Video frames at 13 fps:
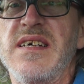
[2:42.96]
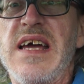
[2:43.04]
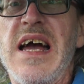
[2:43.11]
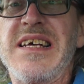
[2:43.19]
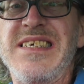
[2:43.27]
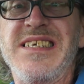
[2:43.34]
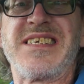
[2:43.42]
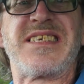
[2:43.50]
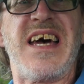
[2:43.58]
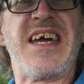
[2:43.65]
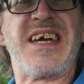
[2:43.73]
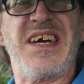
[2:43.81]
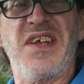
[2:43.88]
Yes, it's
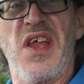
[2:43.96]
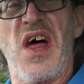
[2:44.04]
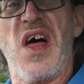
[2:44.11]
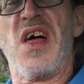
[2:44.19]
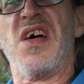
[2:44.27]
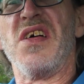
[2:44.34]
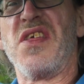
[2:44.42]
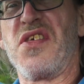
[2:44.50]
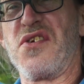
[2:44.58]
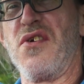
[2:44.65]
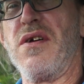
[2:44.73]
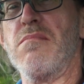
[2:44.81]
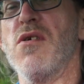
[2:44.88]
taken
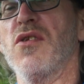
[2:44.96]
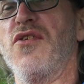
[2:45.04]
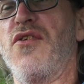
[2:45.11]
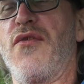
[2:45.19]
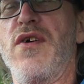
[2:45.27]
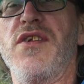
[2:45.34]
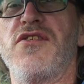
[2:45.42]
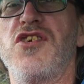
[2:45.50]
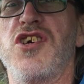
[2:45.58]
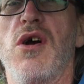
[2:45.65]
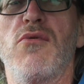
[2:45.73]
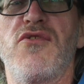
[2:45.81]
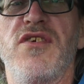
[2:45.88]
3 months for it to
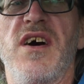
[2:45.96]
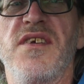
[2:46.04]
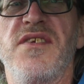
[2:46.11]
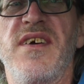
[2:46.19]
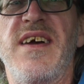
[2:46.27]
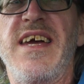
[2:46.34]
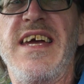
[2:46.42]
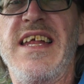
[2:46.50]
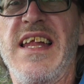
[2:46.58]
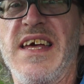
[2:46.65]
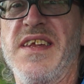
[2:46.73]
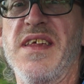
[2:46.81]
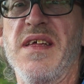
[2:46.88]
show signs of
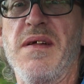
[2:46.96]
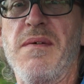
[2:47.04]
healing.